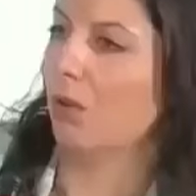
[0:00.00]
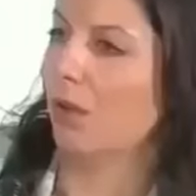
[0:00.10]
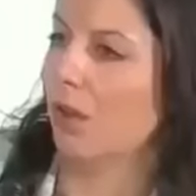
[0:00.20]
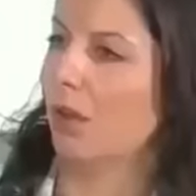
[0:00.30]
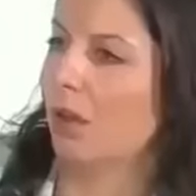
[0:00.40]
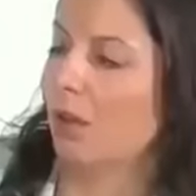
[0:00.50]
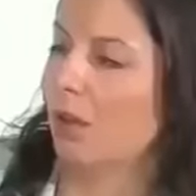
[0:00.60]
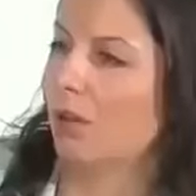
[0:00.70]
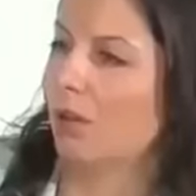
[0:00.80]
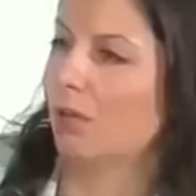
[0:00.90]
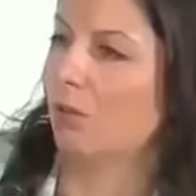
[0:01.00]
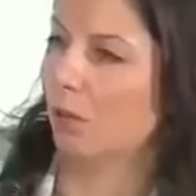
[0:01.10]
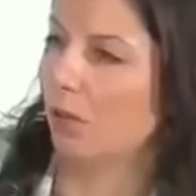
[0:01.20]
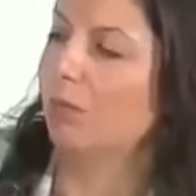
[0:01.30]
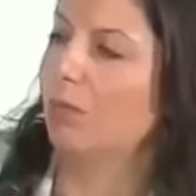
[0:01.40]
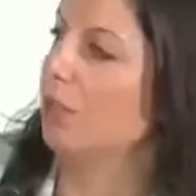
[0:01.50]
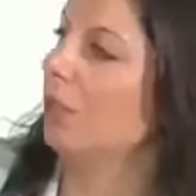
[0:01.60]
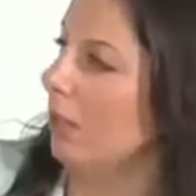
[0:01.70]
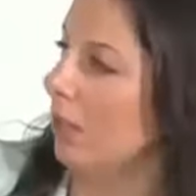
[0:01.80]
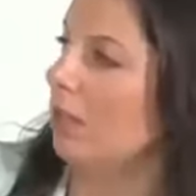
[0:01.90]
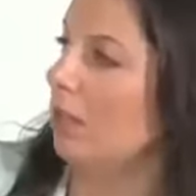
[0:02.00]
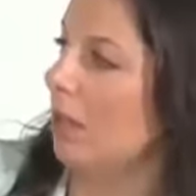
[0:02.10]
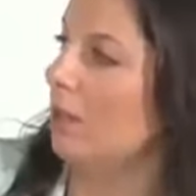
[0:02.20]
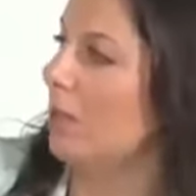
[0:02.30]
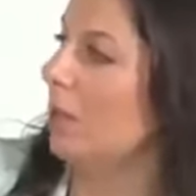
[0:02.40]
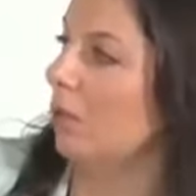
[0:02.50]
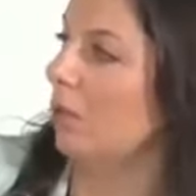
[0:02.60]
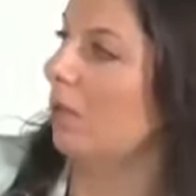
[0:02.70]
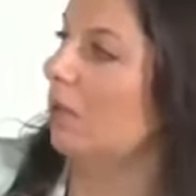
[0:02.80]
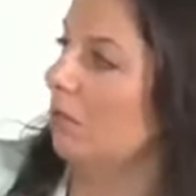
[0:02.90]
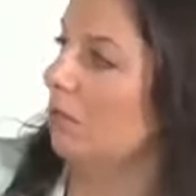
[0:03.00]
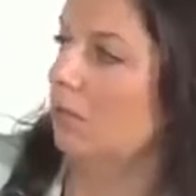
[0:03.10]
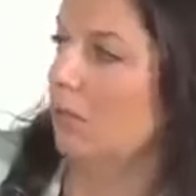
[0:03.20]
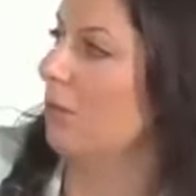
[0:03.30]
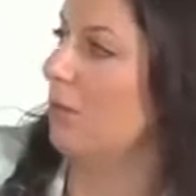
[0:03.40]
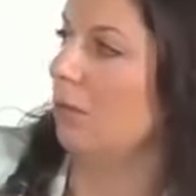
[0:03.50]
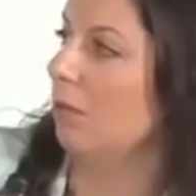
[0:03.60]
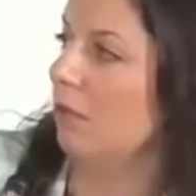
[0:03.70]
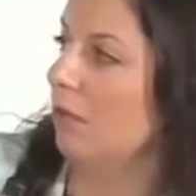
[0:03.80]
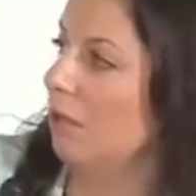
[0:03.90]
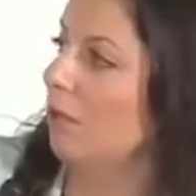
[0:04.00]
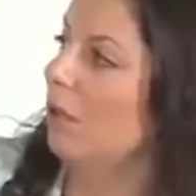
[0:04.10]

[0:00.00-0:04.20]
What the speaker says: on the air that were cheerleading. Absolutely. Okay. Yeah. Absolutely.